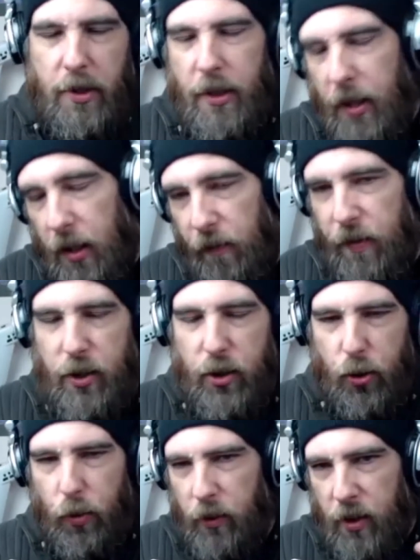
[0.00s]

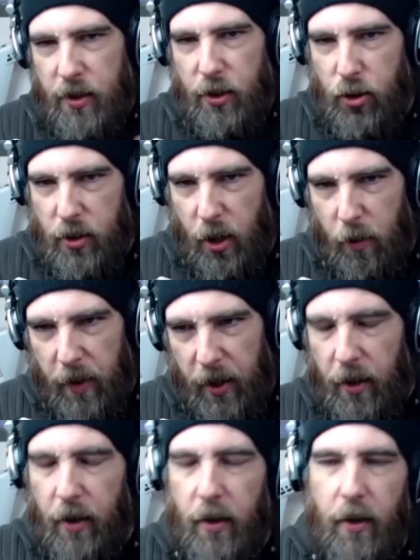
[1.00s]
individual decisions that are made.